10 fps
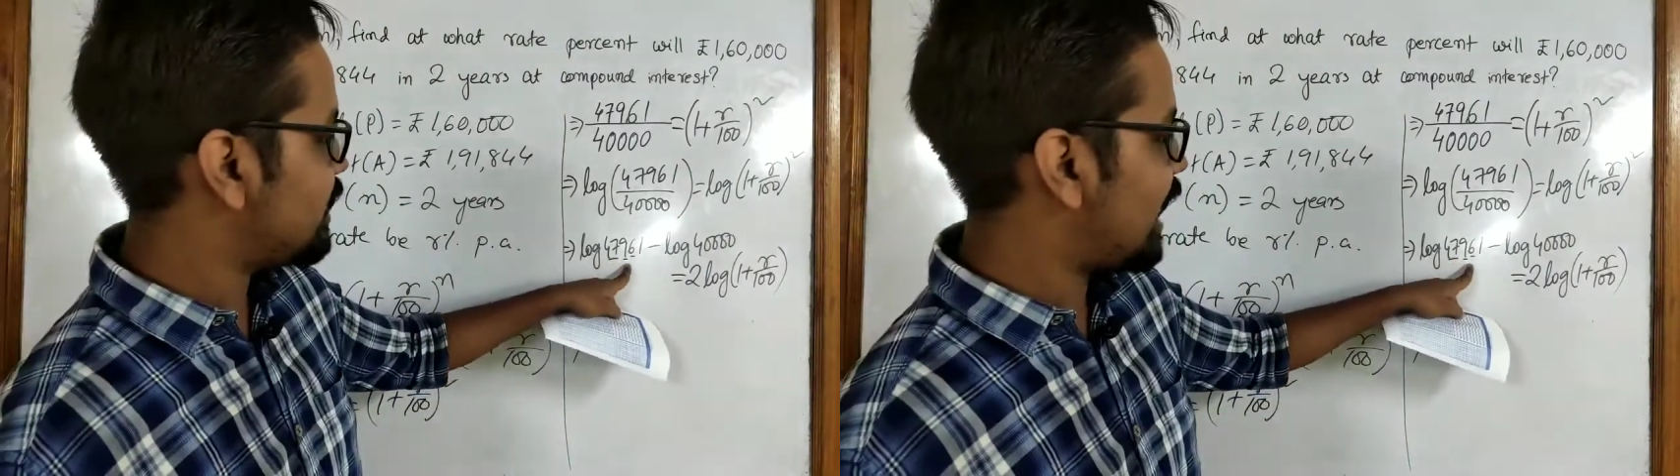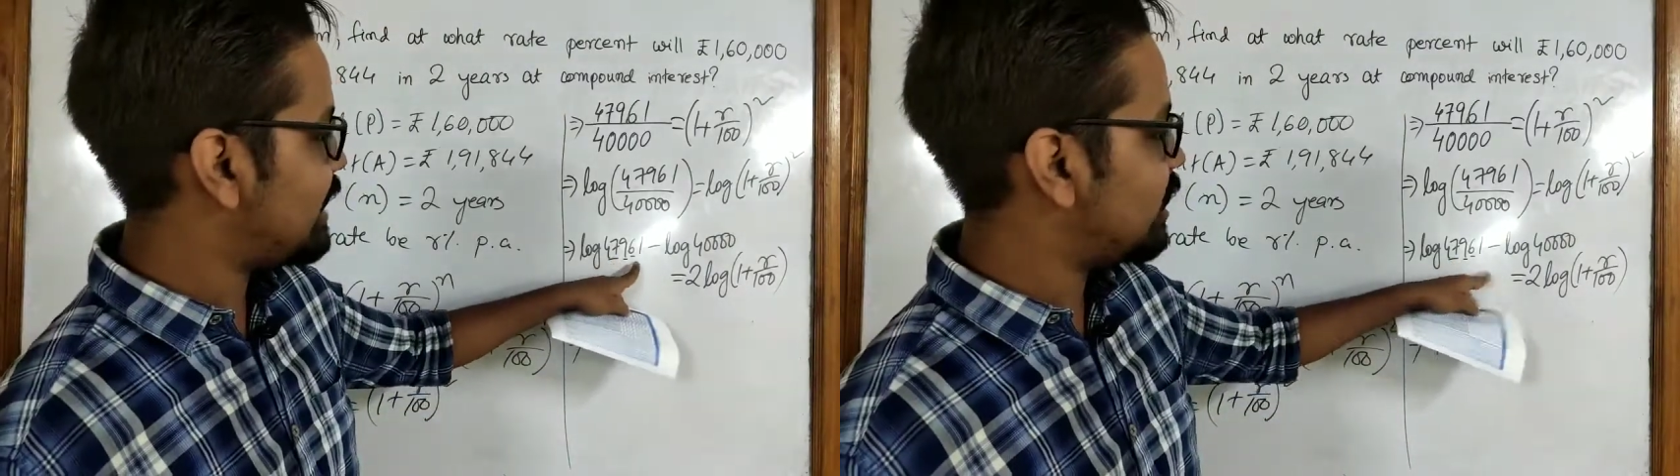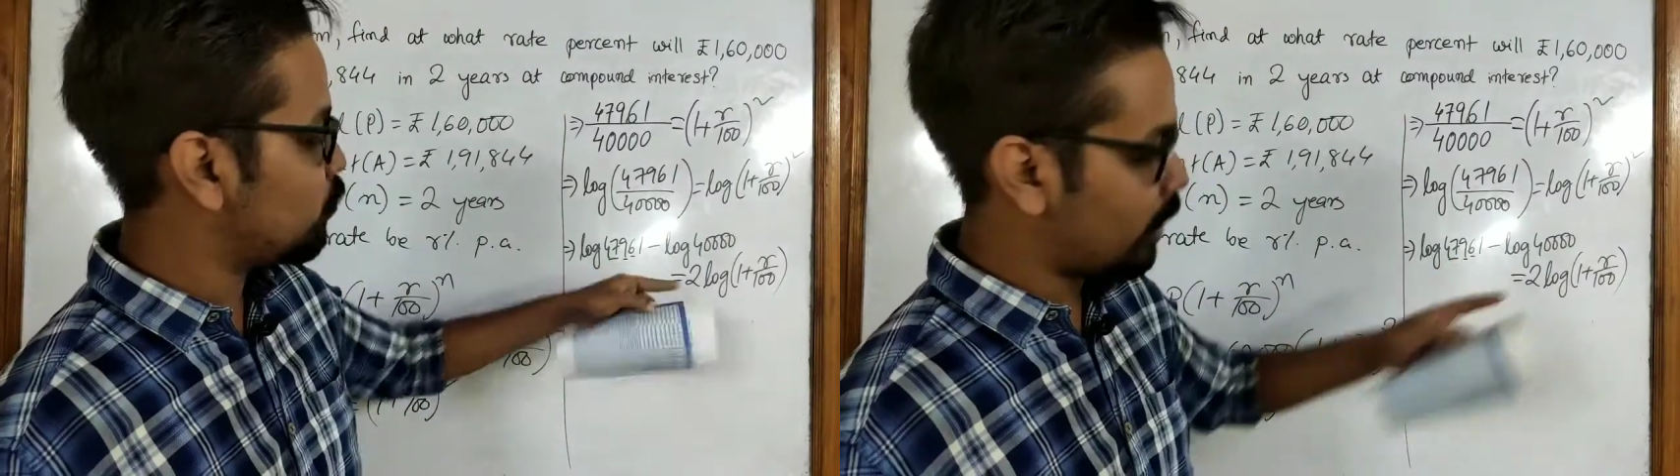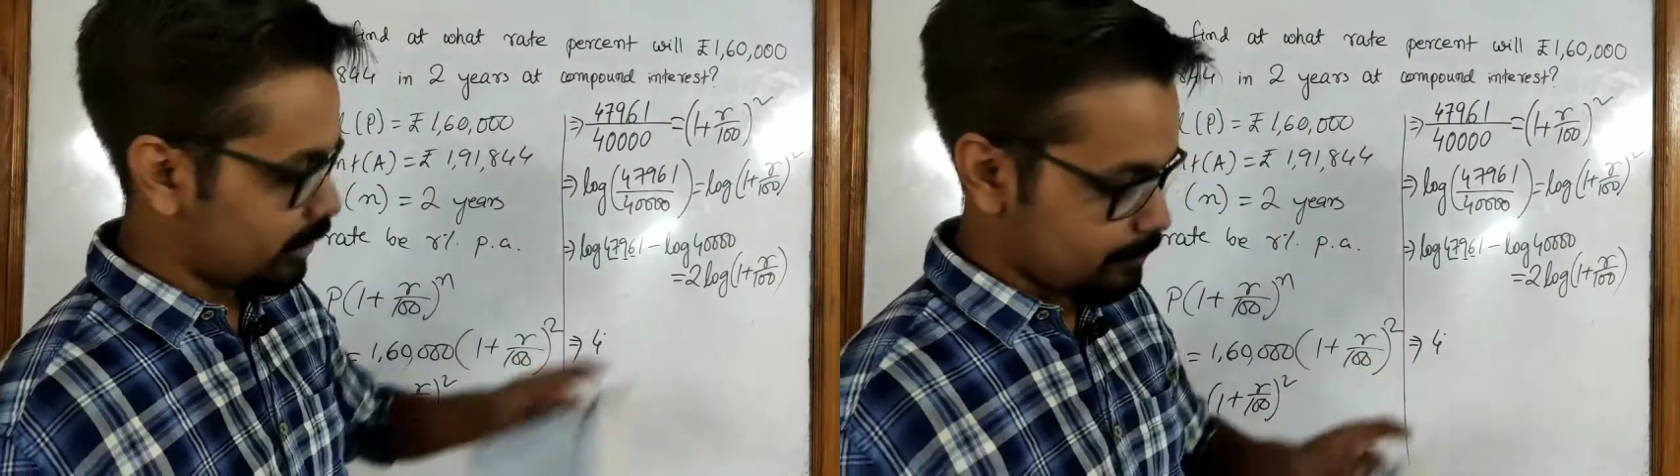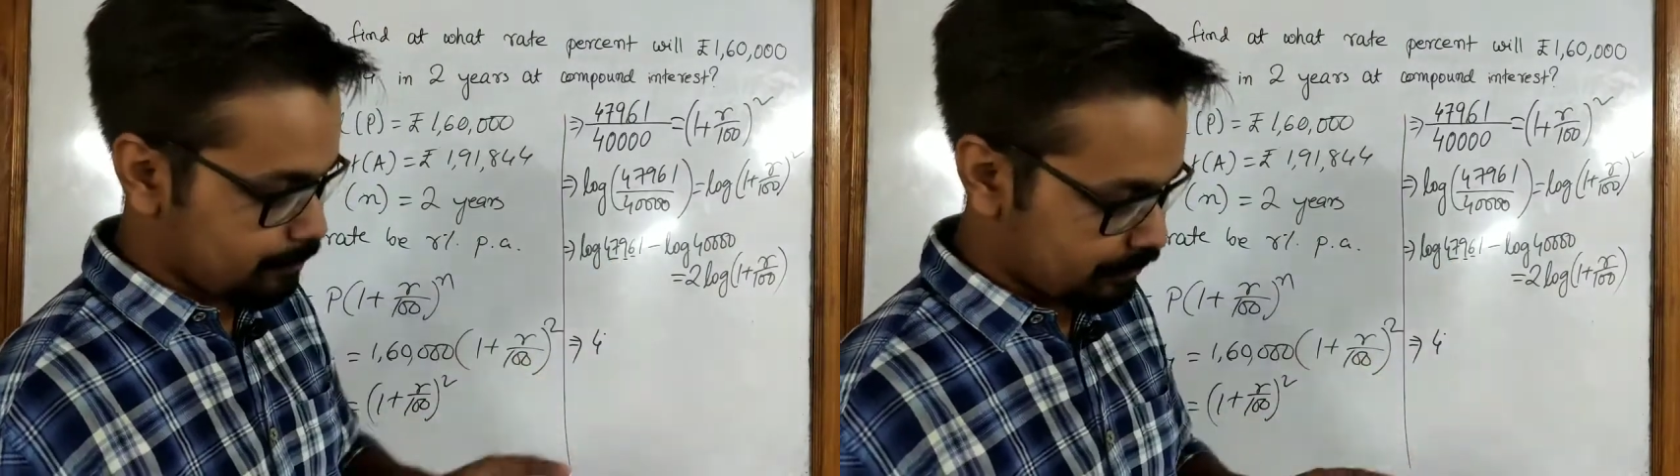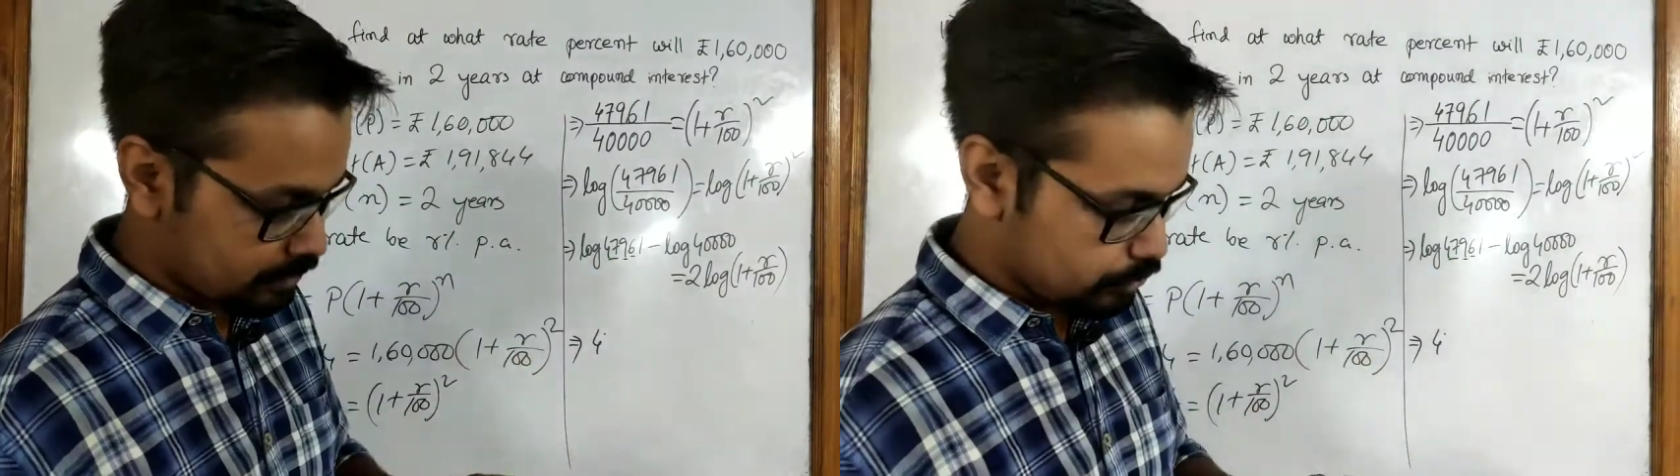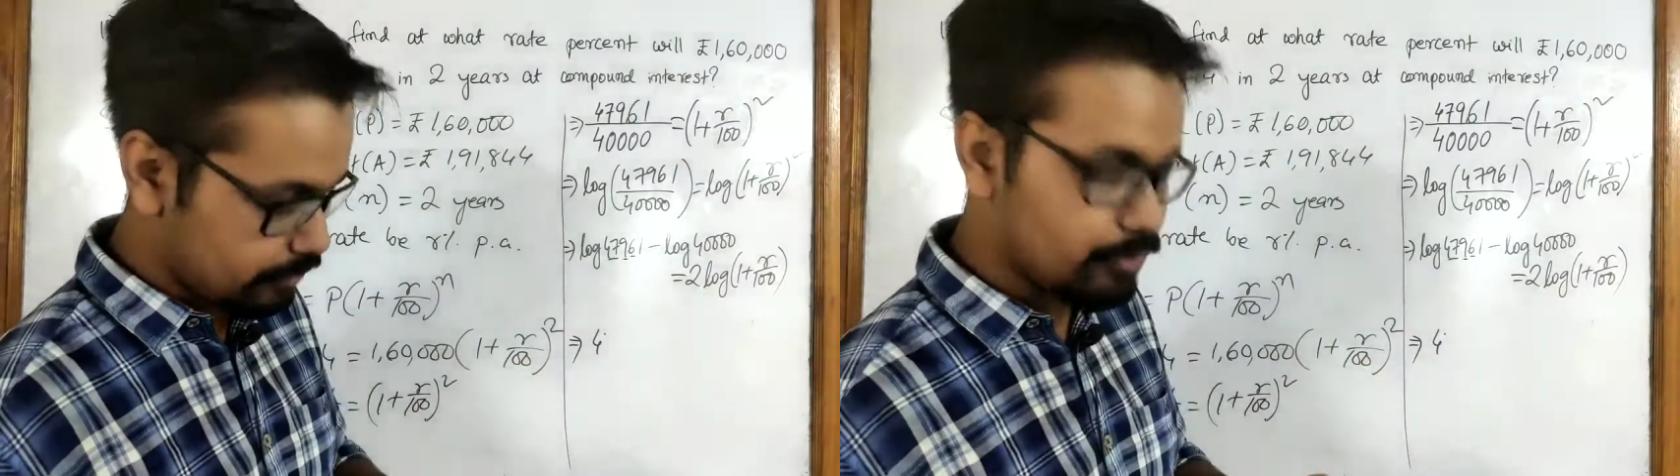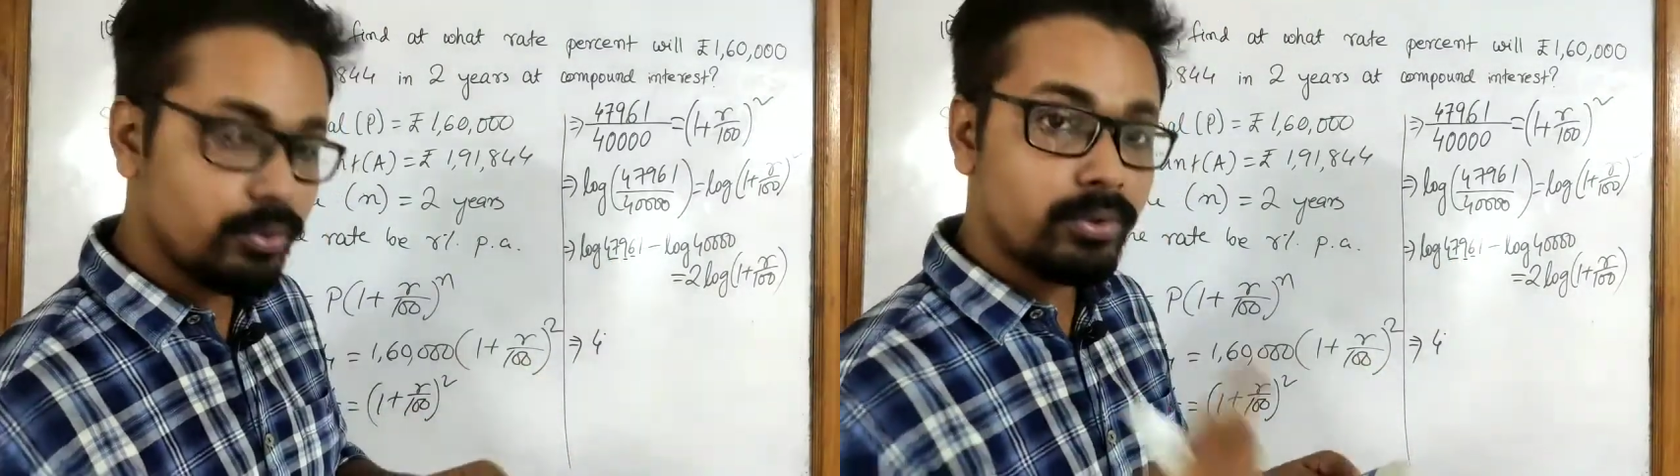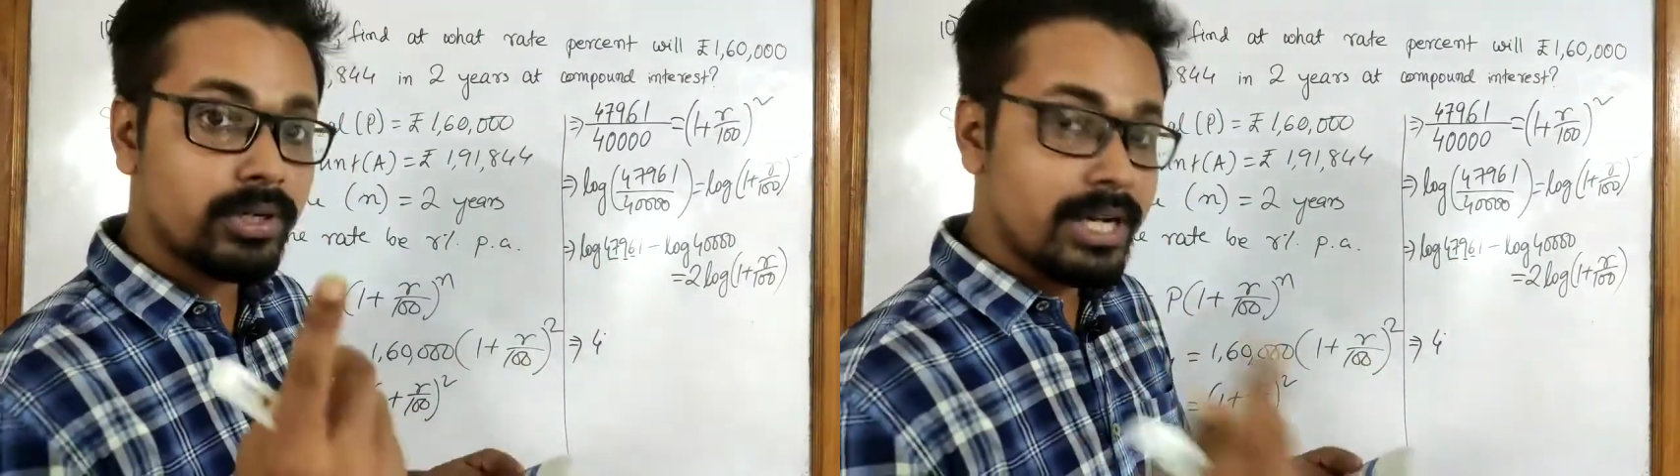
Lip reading: 9 and 1. So if you